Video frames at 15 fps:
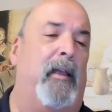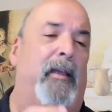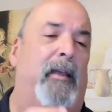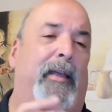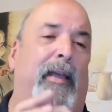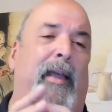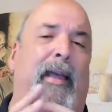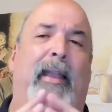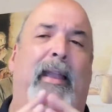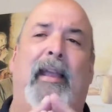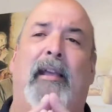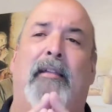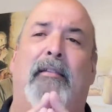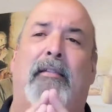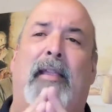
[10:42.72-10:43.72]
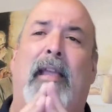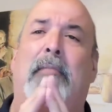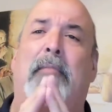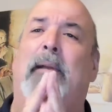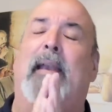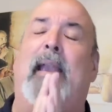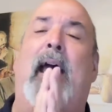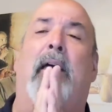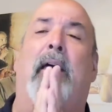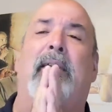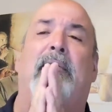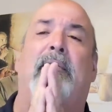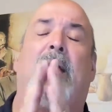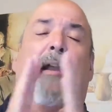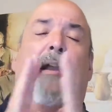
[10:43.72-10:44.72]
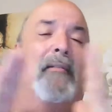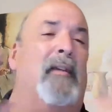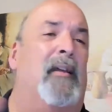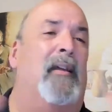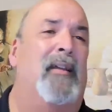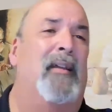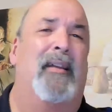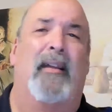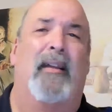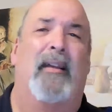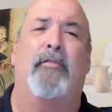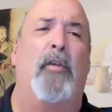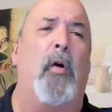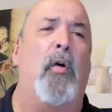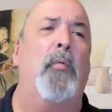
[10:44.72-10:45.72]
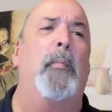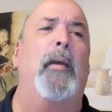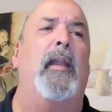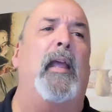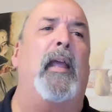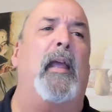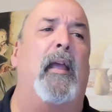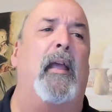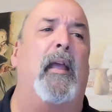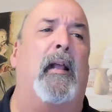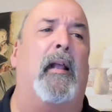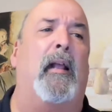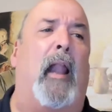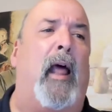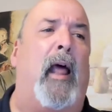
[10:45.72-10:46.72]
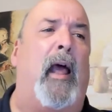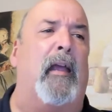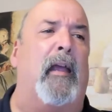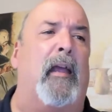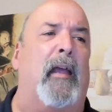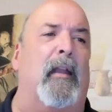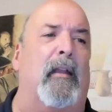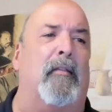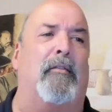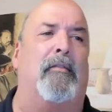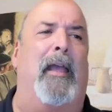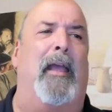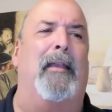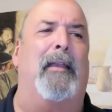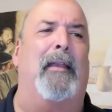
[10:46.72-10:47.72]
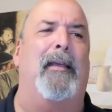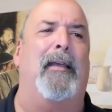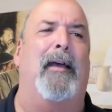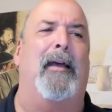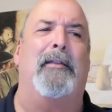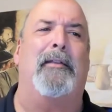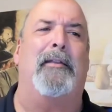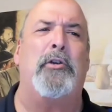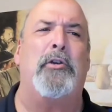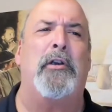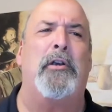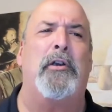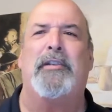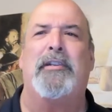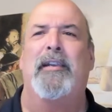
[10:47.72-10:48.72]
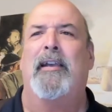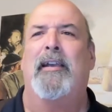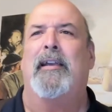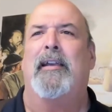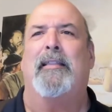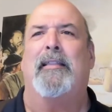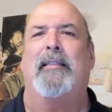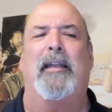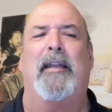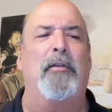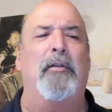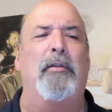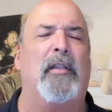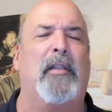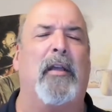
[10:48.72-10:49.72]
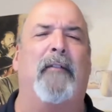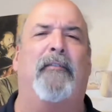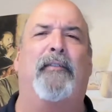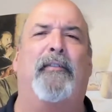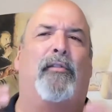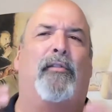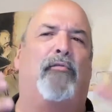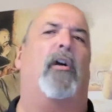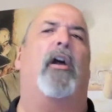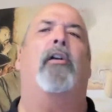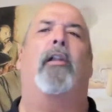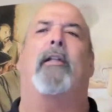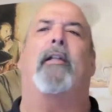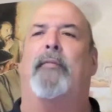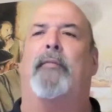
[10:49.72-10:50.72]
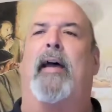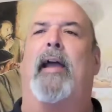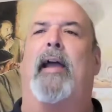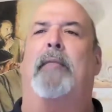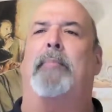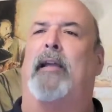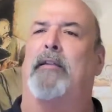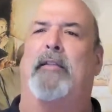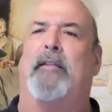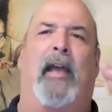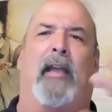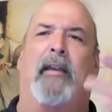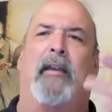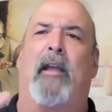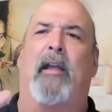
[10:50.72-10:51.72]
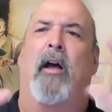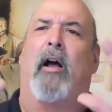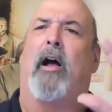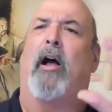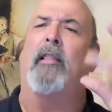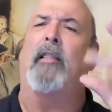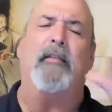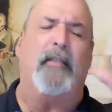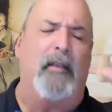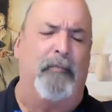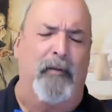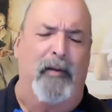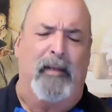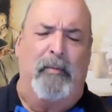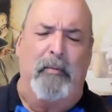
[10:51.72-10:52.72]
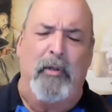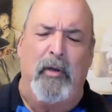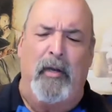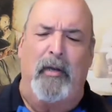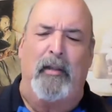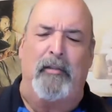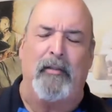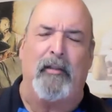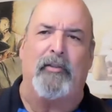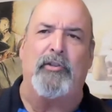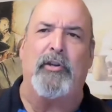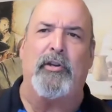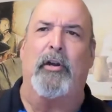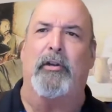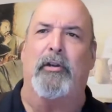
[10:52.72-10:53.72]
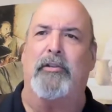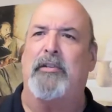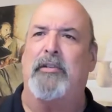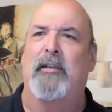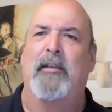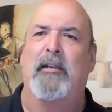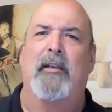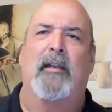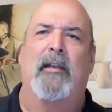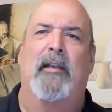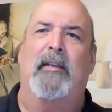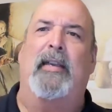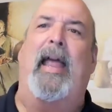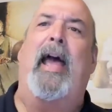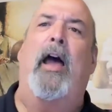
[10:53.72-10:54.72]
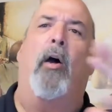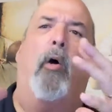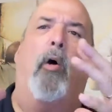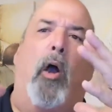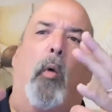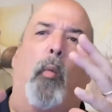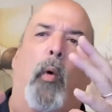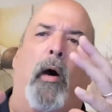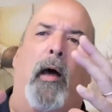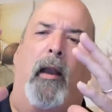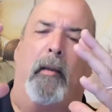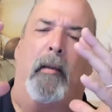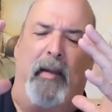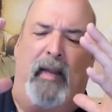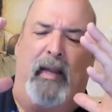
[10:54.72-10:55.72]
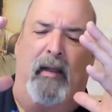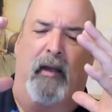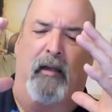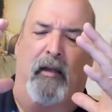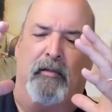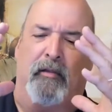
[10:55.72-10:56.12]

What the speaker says: heading steam, but now they've got so many clients. And the church that used to struggle and fight because they had all these different communities in the church now are one, because